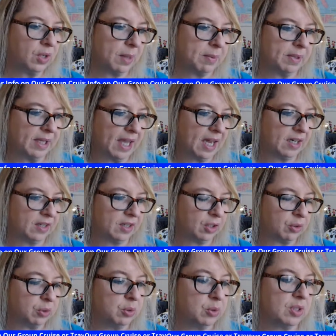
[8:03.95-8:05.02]
coming out of the
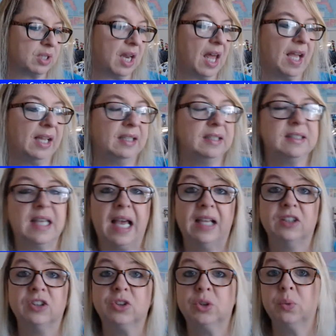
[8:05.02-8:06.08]
cruise lines
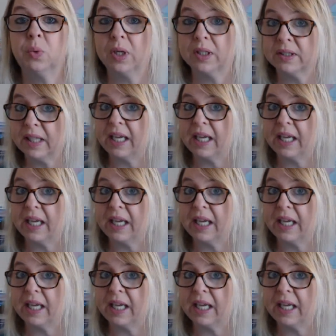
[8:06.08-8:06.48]
as to what